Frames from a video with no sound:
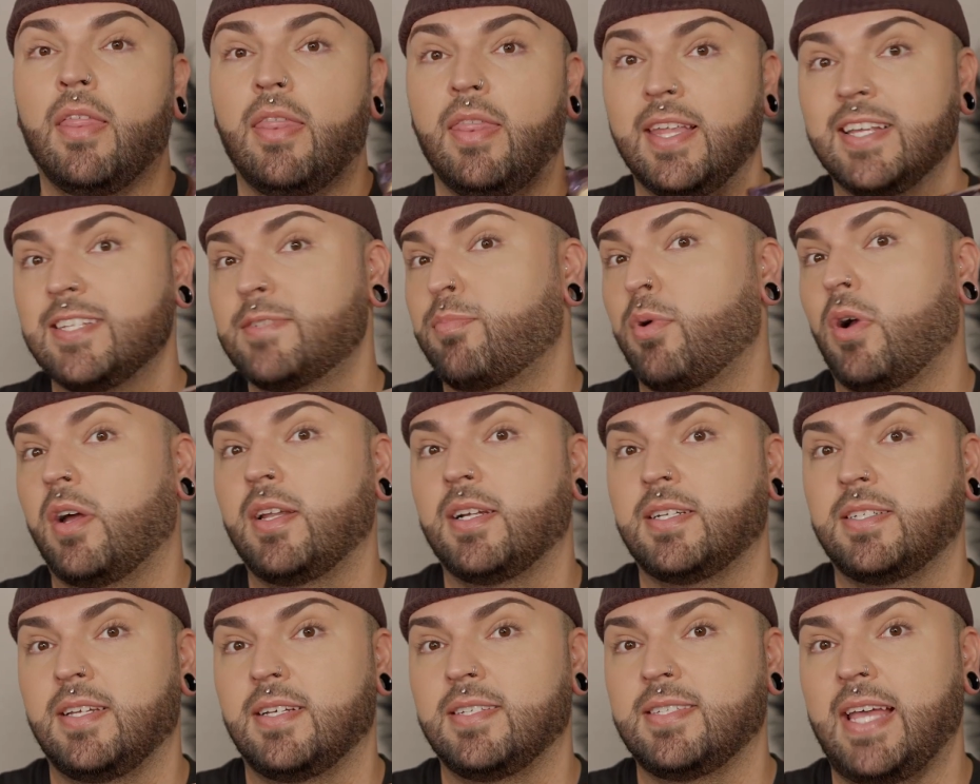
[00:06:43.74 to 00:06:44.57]
this
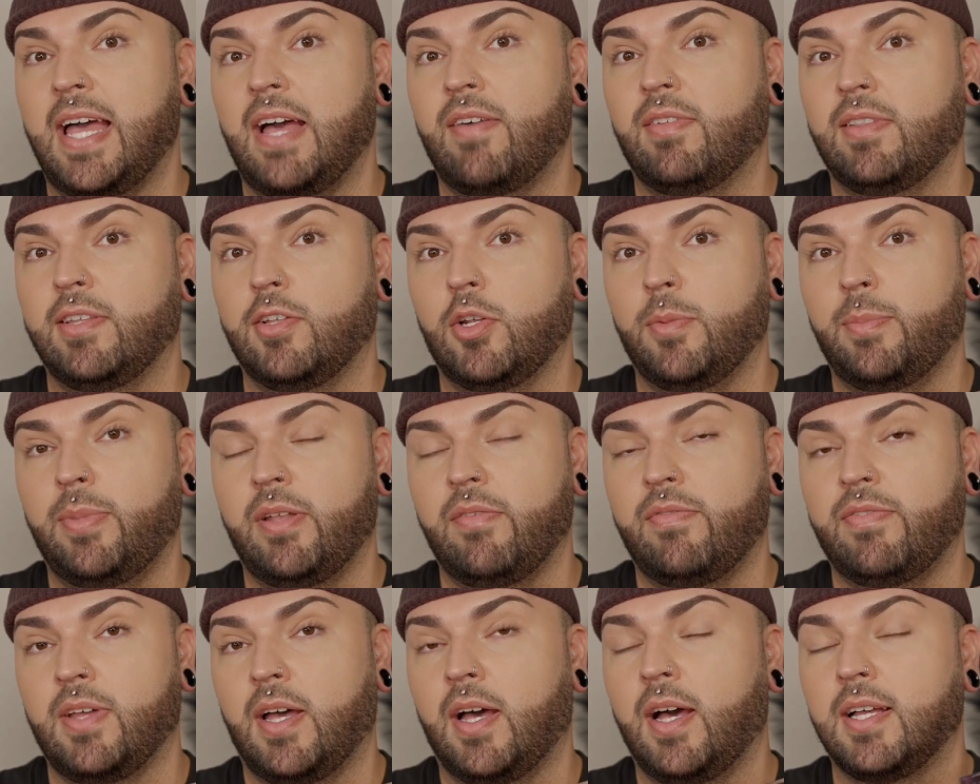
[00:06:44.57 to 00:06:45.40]
product does have a little bit
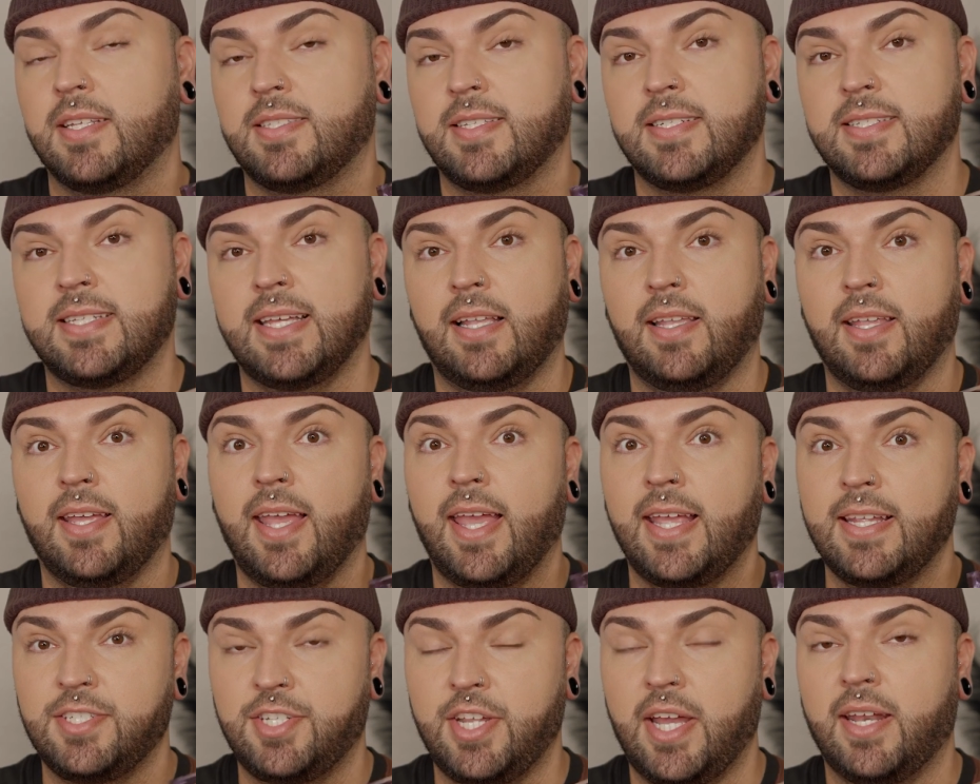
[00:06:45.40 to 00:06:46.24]
of uh,
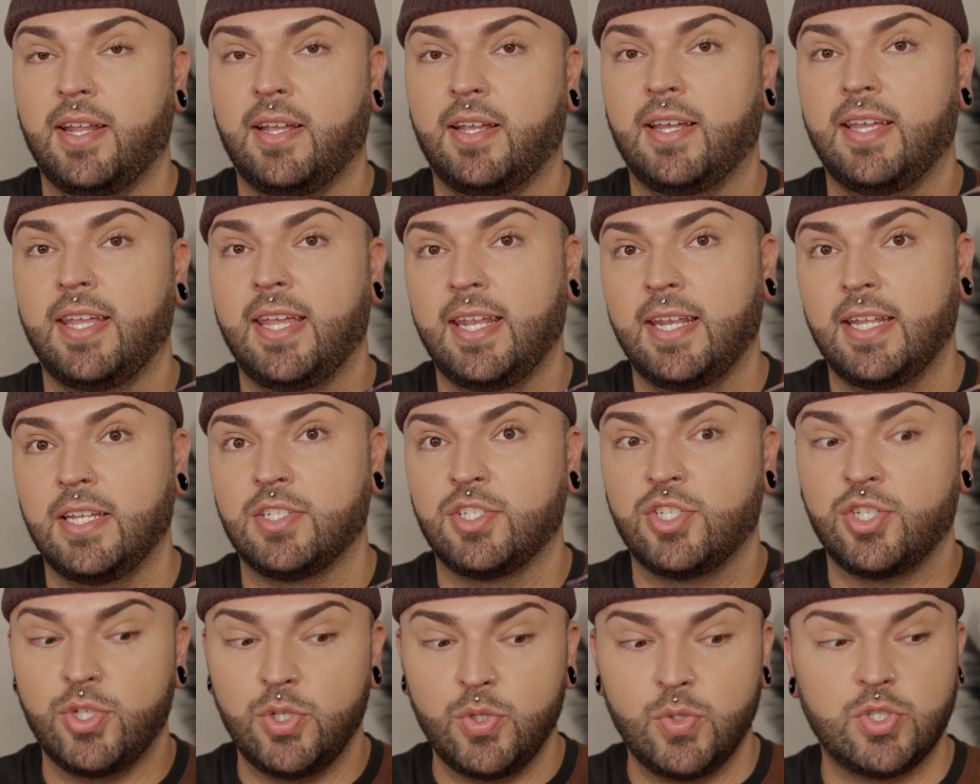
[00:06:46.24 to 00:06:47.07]
Centella Asiatica in in
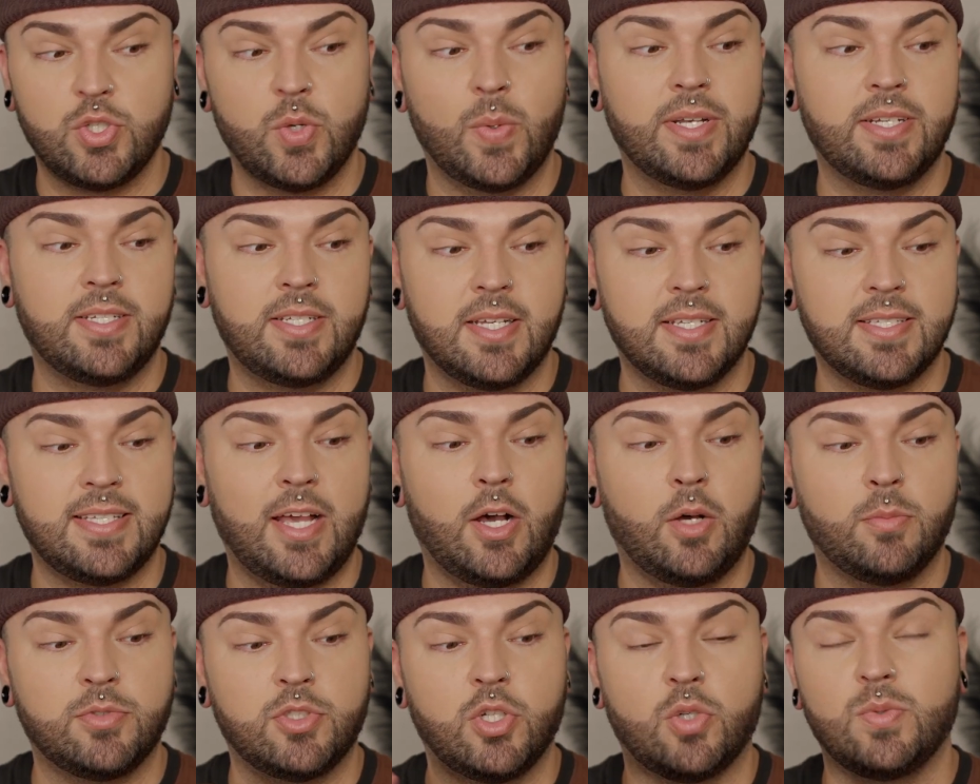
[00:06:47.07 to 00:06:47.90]
it too, so it does
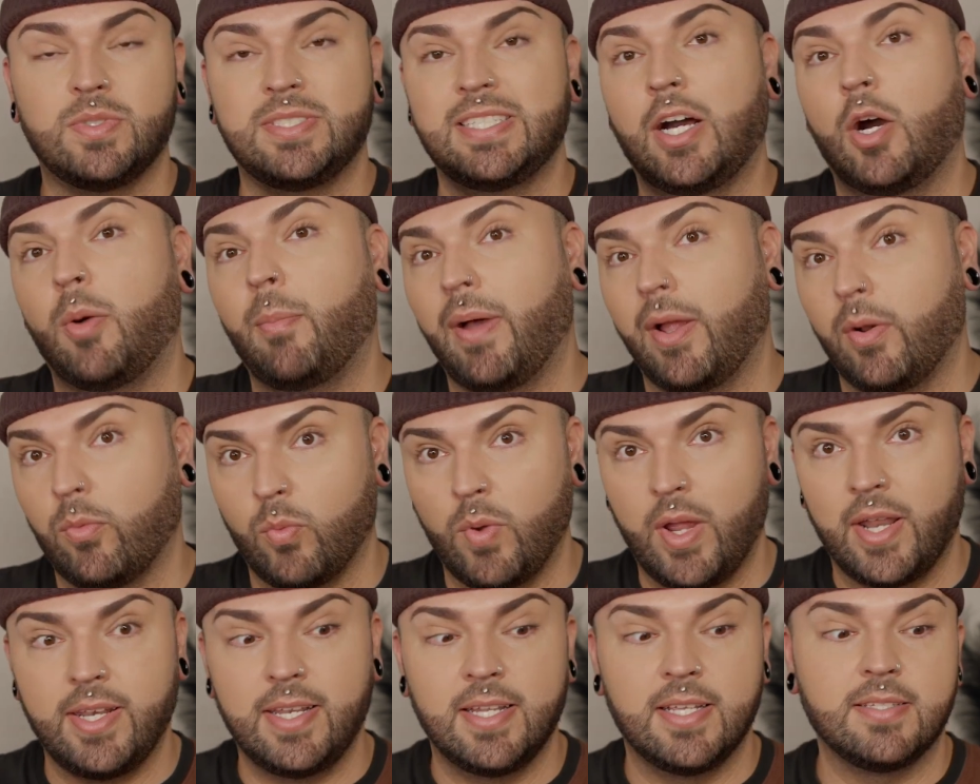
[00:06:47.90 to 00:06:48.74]
help tone down my
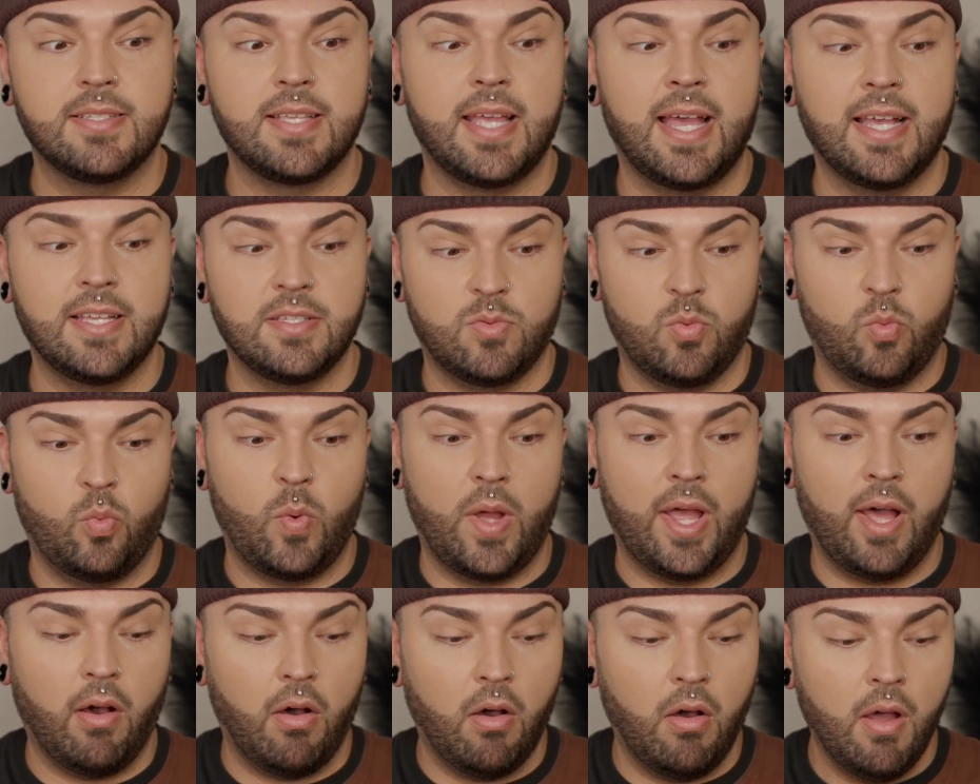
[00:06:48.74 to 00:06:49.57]
redness as
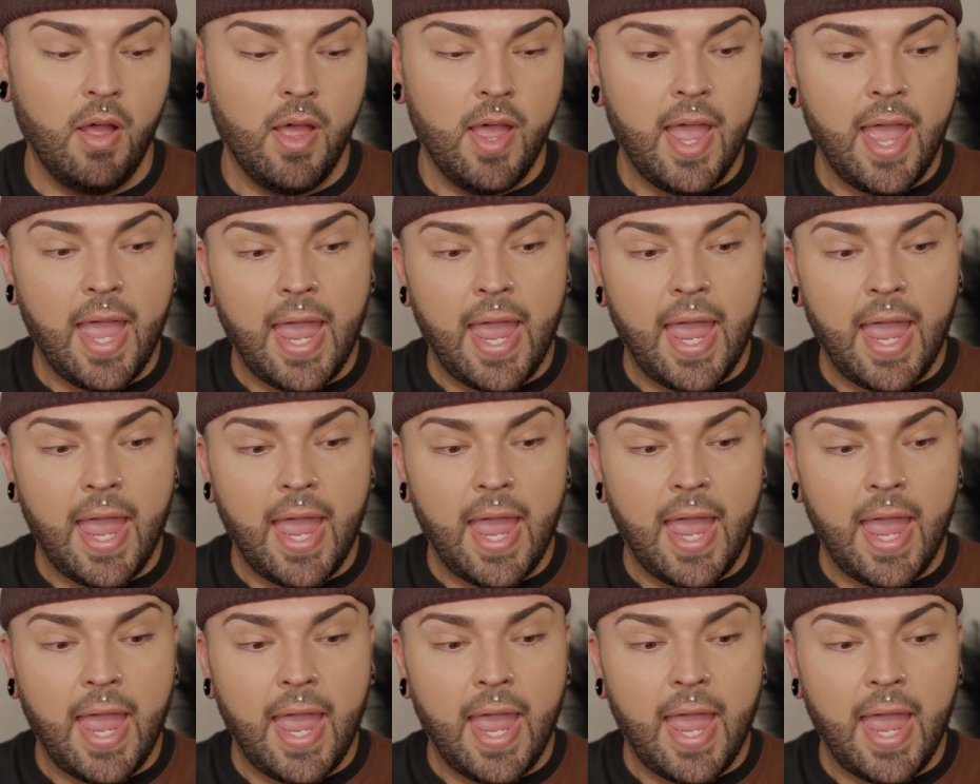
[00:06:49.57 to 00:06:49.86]
well.